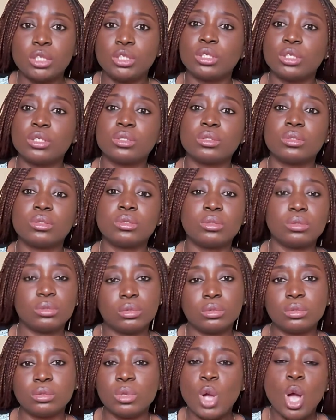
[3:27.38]
Just don't
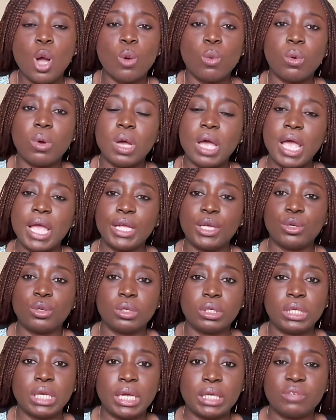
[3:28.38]
do what I
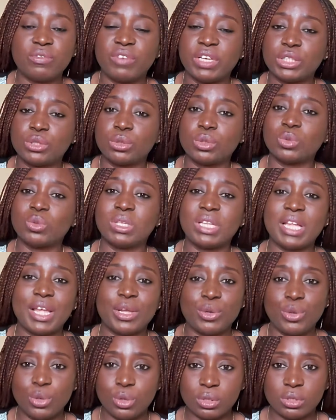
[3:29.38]
ordered versus what
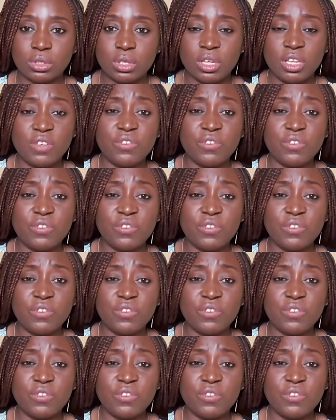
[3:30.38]
I got.